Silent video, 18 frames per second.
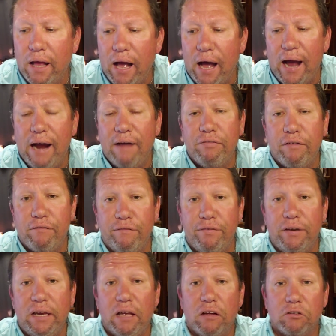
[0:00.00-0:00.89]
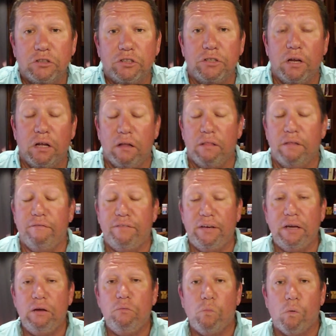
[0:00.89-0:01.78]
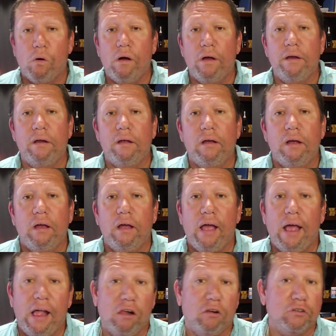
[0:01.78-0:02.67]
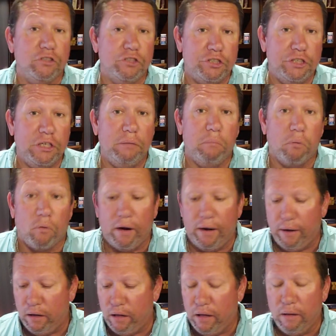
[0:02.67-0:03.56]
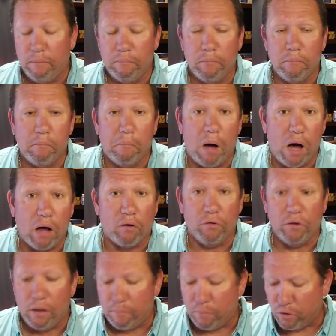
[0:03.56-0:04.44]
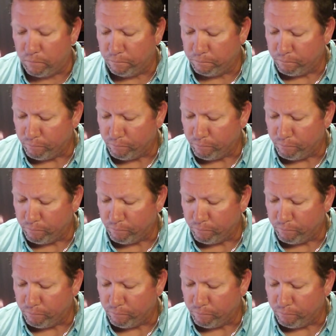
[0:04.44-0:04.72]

I have the V1 LG brand, model number.